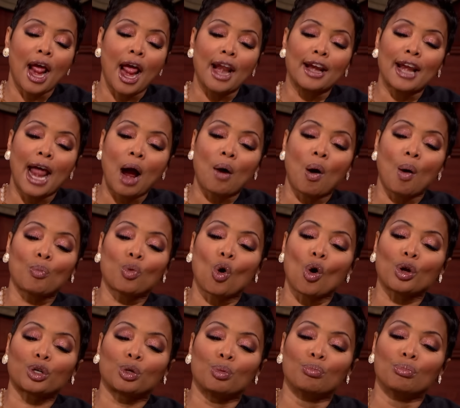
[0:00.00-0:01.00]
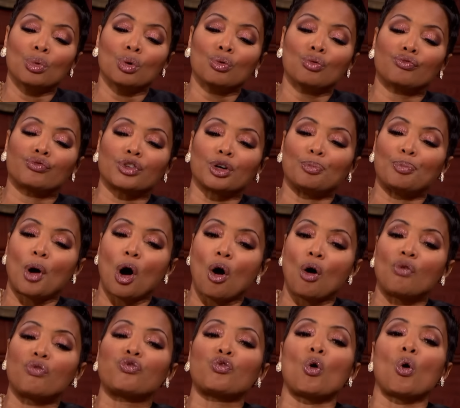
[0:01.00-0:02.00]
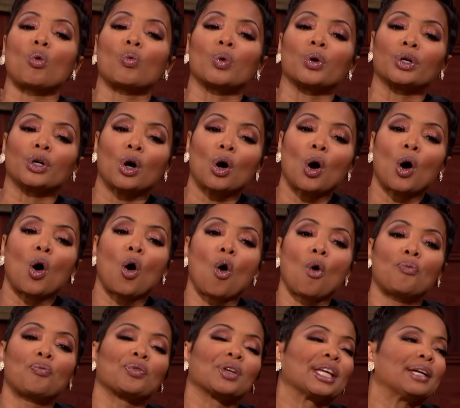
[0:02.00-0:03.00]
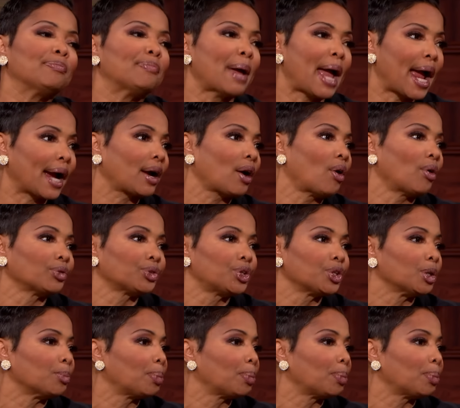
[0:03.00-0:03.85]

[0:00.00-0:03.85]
Now I'm going to move the ball forward, hopefully back onto the